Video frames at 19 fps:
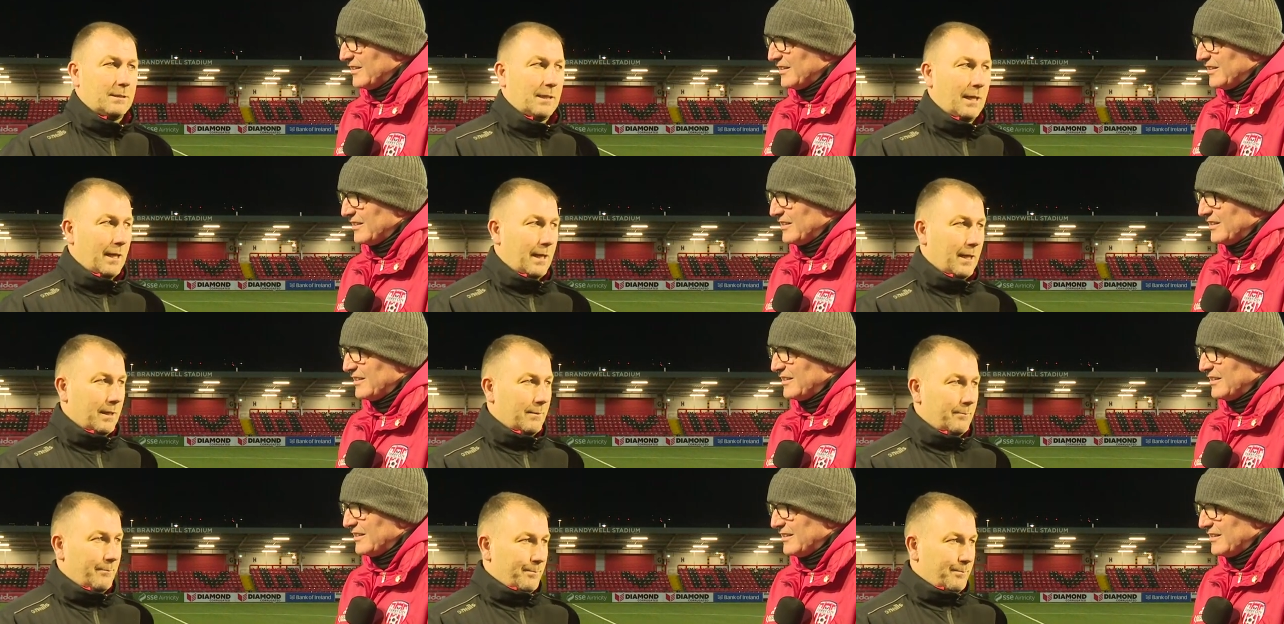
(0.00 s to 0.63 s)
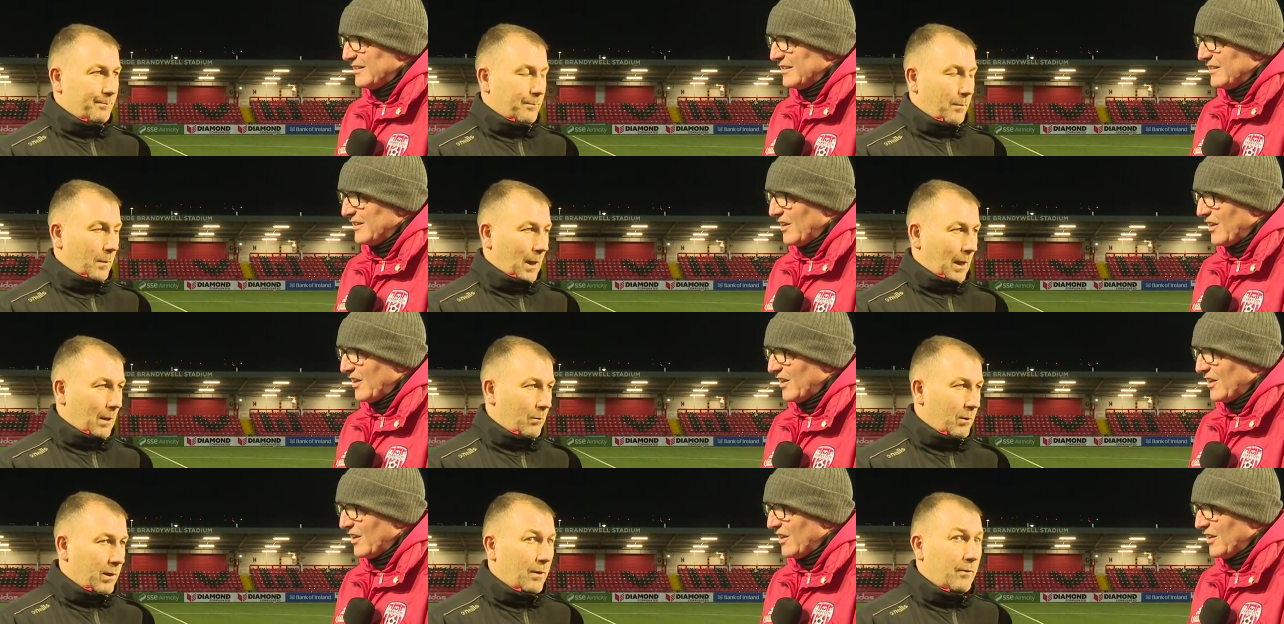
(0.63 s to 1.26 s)
Speaker 1: Um,
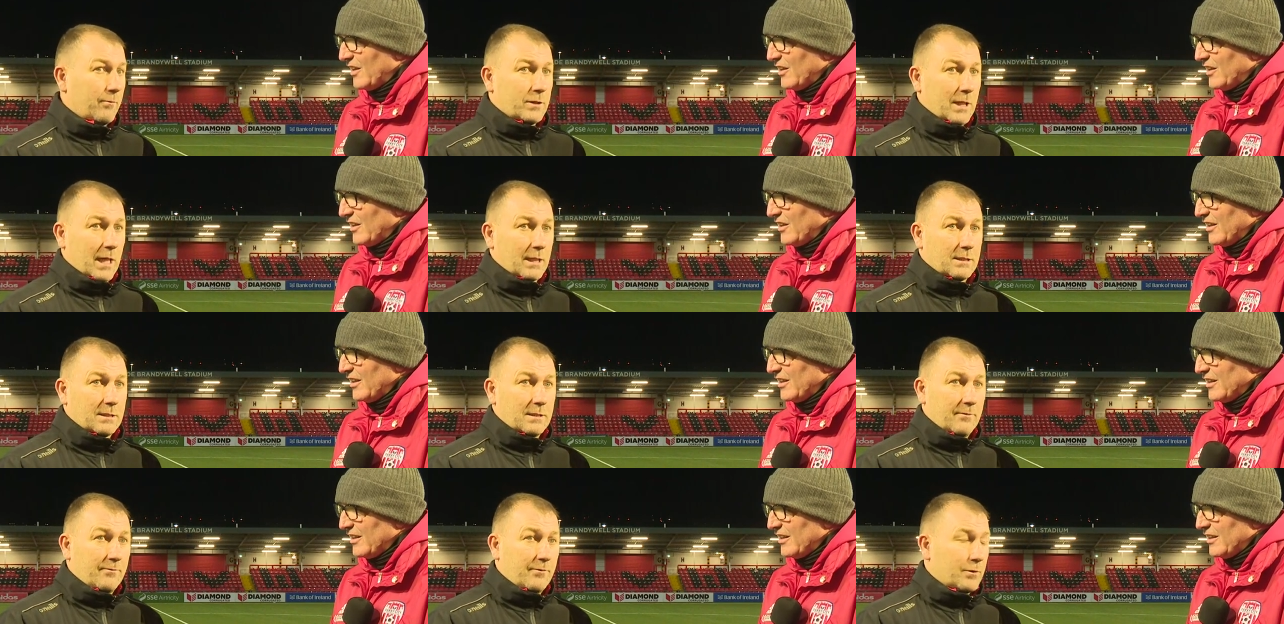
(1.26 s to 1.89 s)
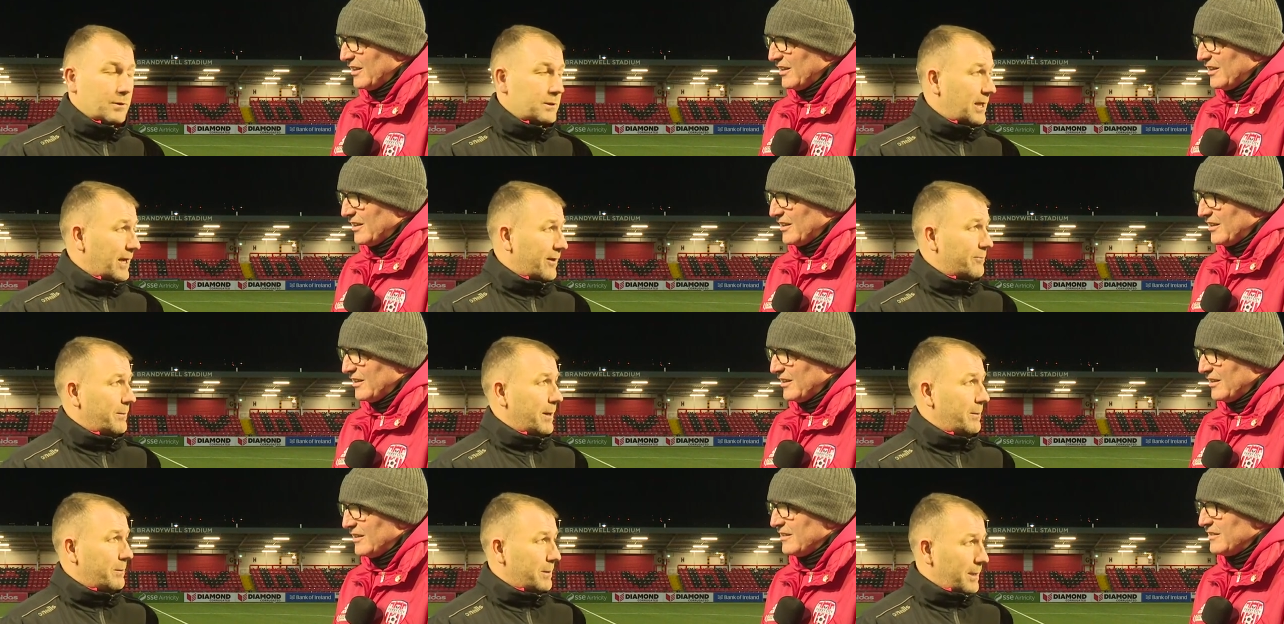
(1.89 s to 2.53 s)
with enough chances in the first half,
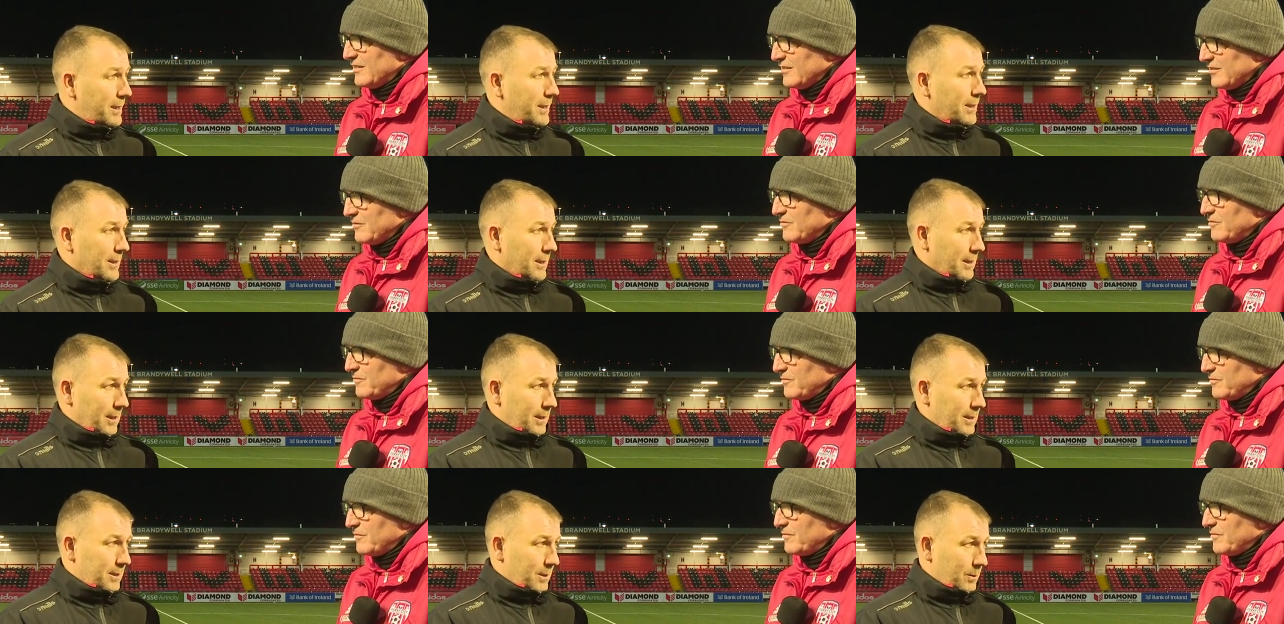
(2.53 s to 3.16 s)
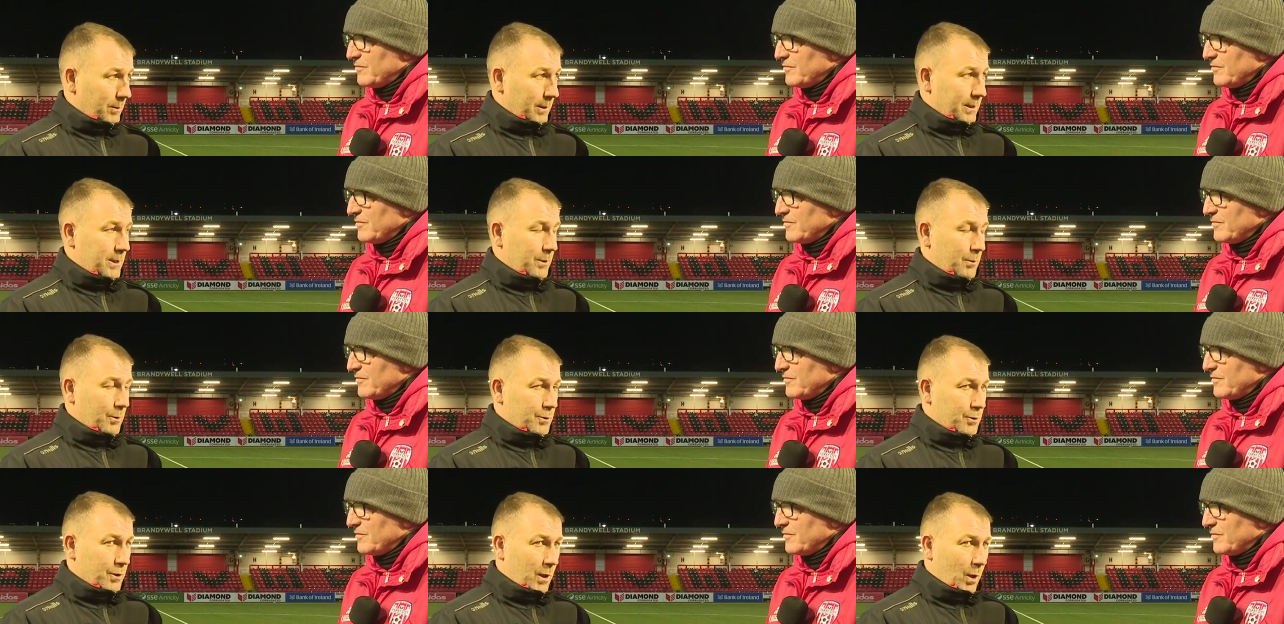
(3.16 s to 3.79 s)
maybe to go in two or
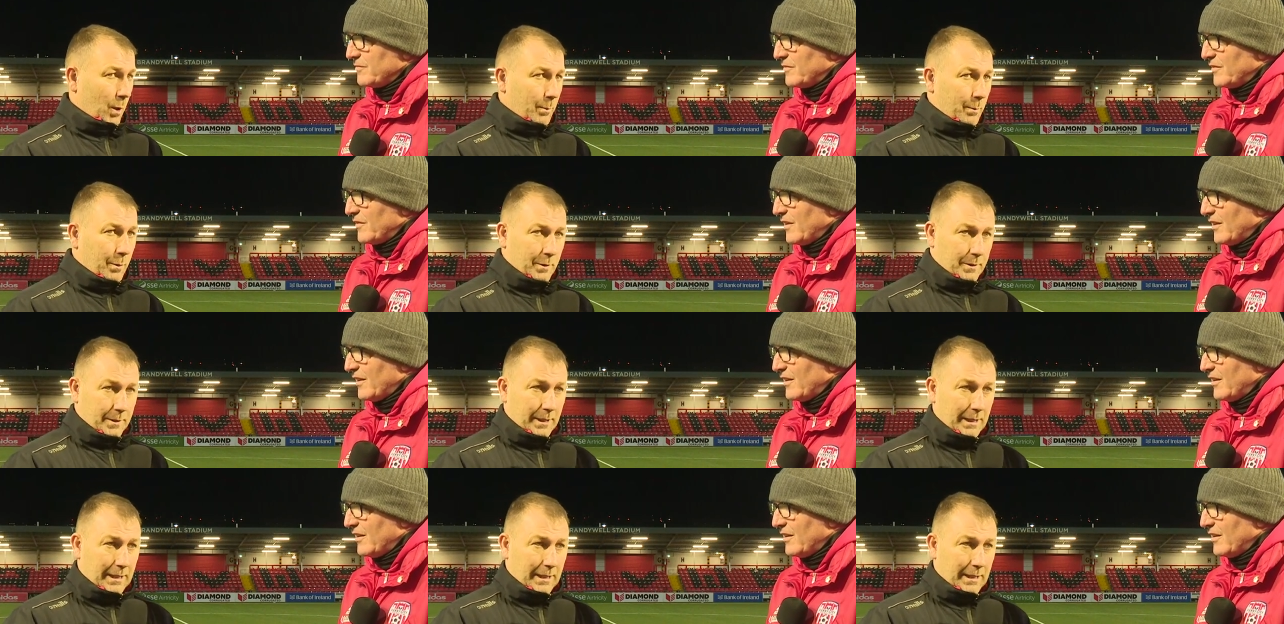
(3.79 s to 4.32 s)
three up, but